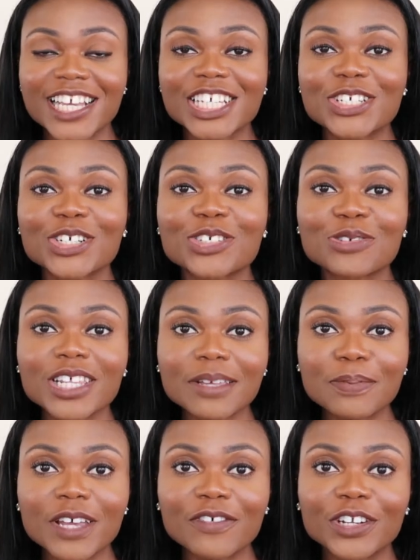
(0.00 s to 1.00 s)
she was
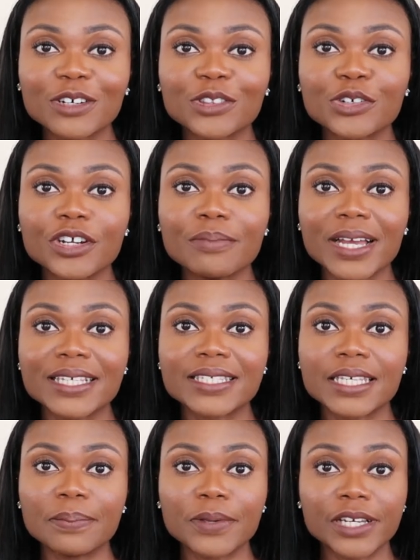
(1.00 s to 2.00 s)
really pivotal during my
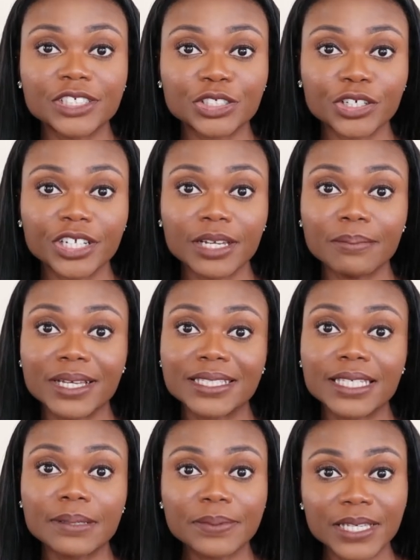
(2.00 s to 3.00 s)
CPA journey and my
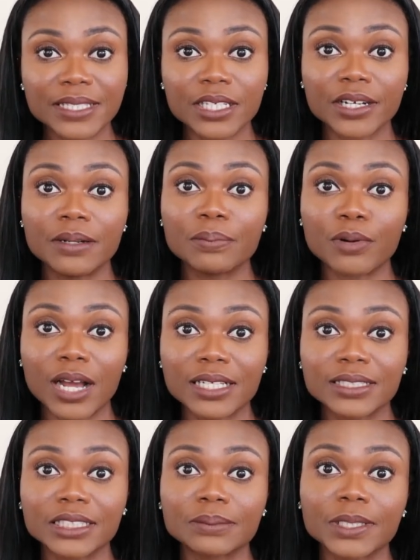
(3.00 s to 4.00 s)
CPA studying
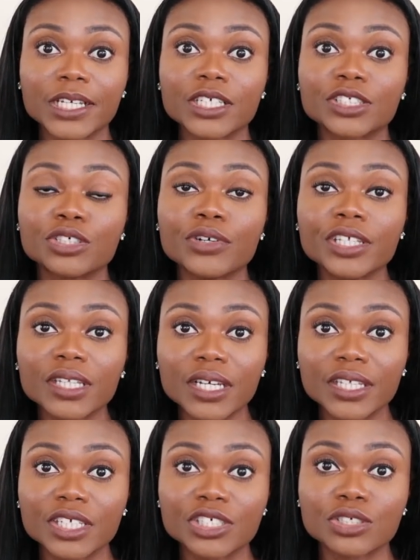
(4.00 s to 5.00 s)
process, because during
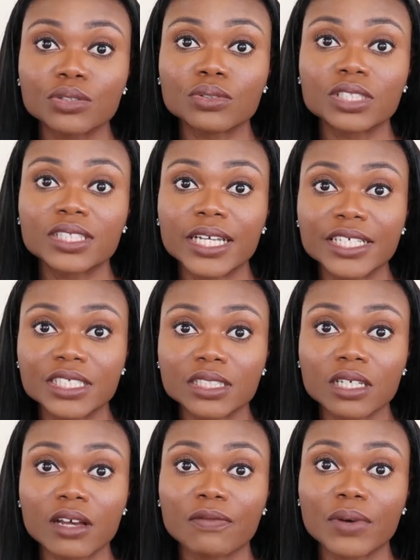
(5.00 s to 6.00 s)
the initial
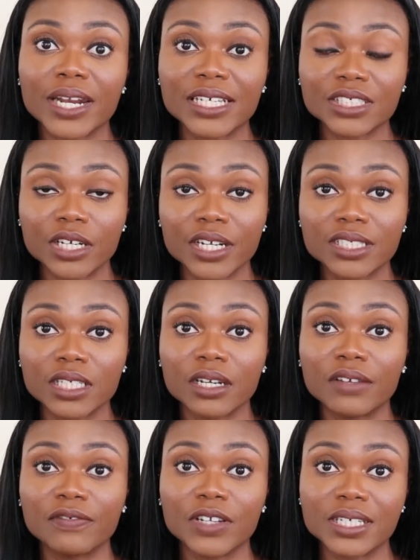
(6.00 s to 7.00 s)
stages of when I started
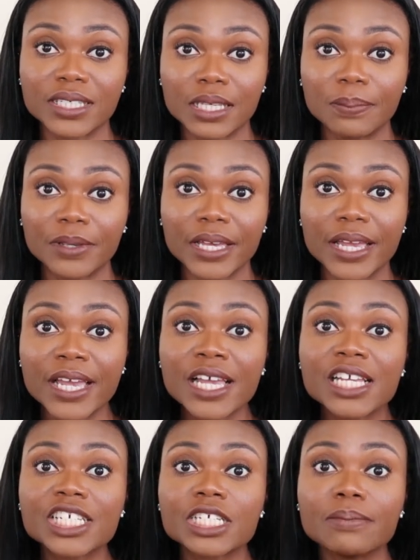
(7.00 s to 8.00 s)
studying for the CPA,
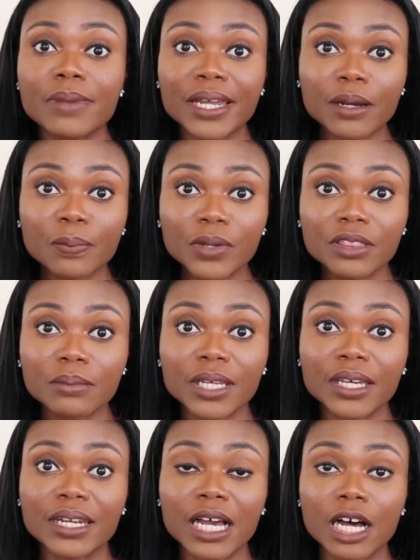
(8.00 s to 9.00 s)
she met up with me
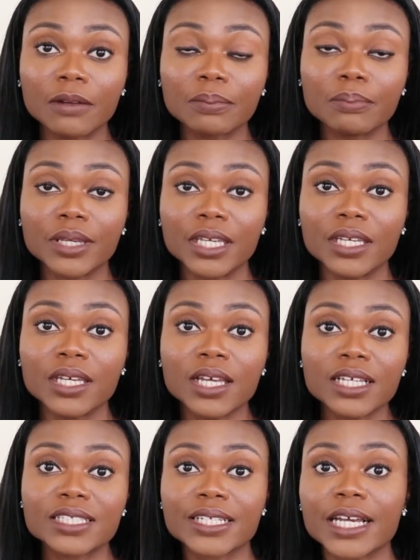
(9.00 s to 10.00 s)
and helped me
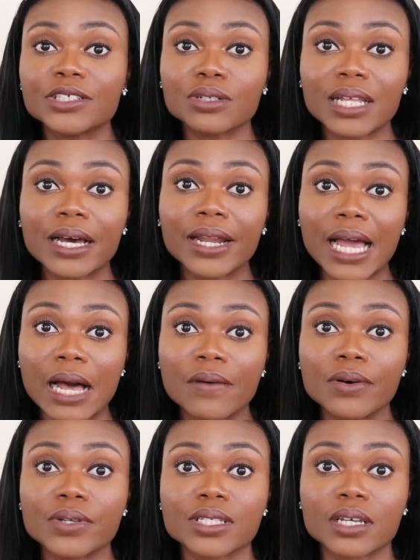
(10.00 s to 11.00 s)
schedule out how
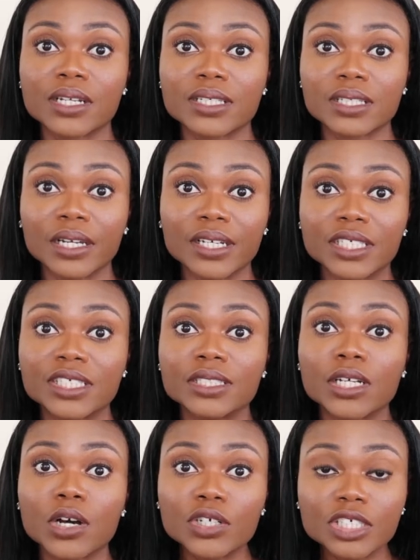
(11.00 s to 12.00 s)
I was going to study. She
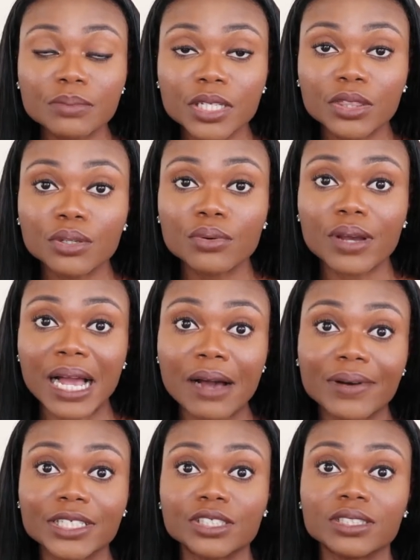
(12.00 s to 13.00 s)
coached me through
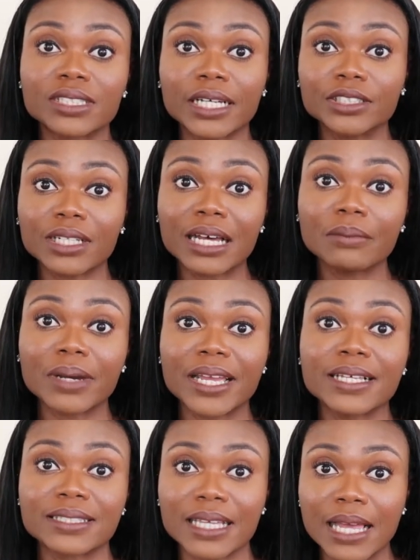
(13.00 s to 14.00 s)
how I should schedule out my
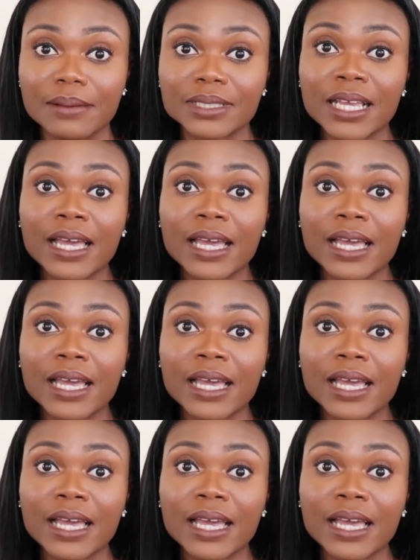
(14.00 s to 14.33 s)
exams